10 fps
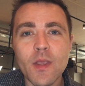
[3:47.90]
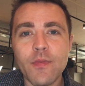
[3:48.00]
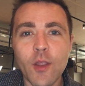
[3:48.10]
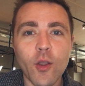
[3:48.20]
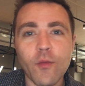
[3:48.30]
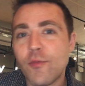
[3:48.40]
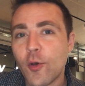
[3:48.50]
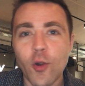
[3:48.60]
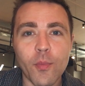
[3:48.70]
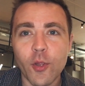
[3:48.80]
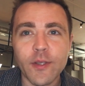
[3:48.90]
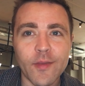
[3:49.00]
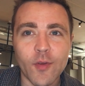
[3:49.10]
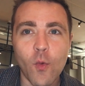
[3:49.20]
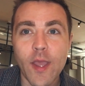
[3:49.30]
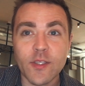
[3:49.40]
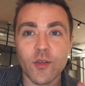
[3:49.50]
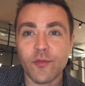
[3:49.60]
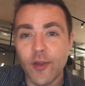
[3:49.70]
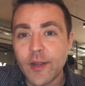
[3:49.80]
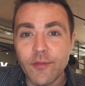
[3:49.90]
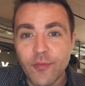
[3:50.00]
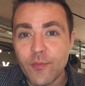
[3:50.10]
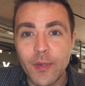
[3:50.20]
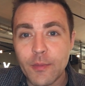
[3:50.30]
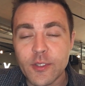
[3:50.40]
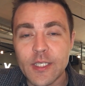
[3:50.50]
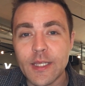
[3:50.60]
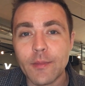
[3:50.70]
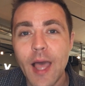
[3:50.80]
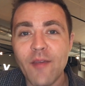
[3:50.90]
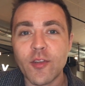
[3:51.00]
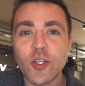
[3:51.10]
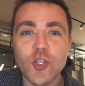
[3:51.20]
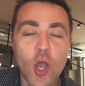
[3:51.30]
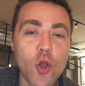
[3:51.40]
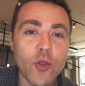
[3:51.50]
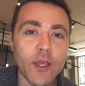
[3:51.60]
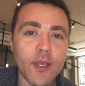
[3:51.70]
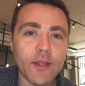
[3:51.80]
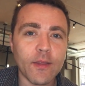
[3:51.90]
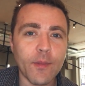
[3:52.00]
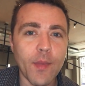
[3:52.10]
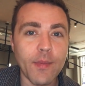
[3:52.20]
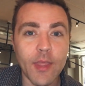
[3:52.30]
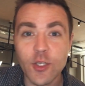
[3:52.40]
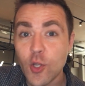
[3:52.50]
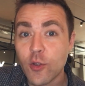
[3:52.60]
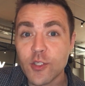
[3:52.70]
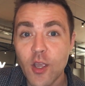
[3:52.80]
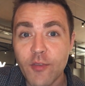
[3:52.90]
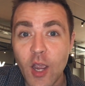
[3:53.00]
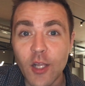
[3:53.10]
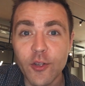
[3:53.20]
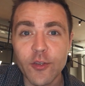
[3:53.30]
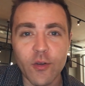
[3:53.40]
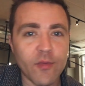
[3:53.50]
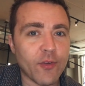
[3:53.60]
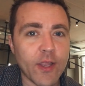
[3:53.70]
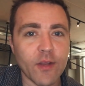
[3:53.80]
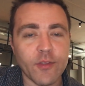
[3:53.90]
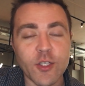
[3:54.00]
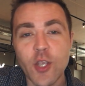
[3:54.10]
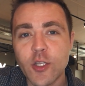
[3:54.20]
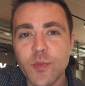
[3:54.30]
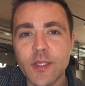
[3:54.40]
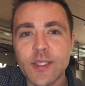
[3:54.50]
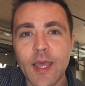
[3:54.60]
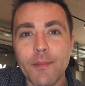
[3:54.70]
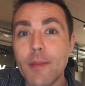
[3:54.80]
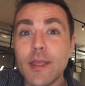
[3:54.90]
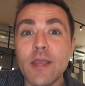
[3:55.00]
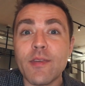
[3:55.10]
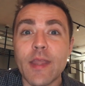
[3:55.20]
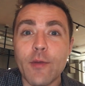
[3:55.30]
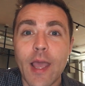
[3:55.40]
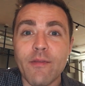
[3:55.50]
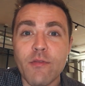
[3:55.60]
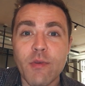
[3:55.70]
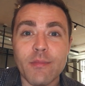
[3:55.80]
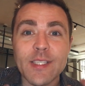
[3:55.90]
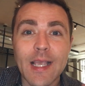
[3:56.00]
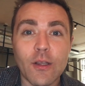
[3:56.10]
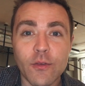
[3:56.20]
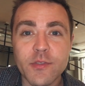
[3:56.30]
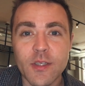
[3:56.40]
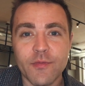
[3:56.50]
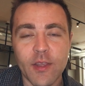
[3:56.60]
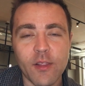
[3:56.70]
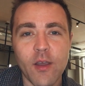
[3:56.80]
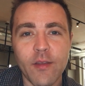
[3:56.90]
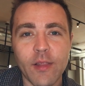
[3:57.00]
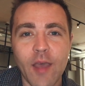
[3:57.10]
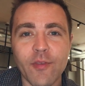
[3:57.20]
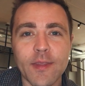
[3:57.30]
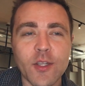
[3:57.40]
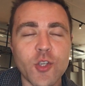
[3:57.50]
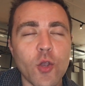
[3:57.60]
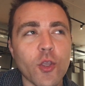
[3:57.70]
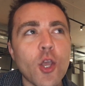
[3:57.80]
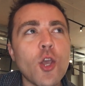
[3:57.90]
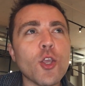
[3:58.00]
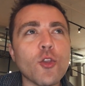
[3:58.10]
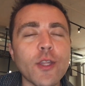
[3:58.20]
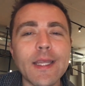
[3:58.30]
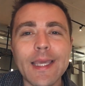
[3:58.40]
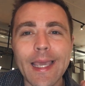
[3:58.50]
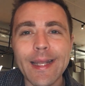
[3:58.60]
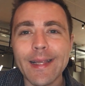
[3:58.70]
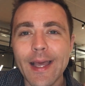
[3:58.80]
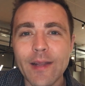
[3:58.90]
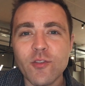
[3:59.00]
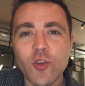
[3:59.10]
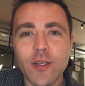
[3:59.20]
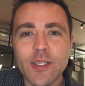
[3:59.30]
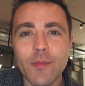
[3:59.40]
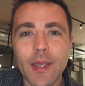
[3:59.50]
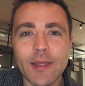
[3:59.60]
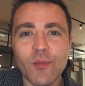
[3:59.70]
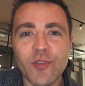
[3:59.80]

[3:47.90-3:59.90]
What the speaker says: they're vulnerable in different ways. They're afraid of people seeing them laugh at a joke, that maybe that joke is off color. They're afraid of the judgments that maybe even they would have of themselves if they laugh at that joke. You need to gain a lot of trust and make them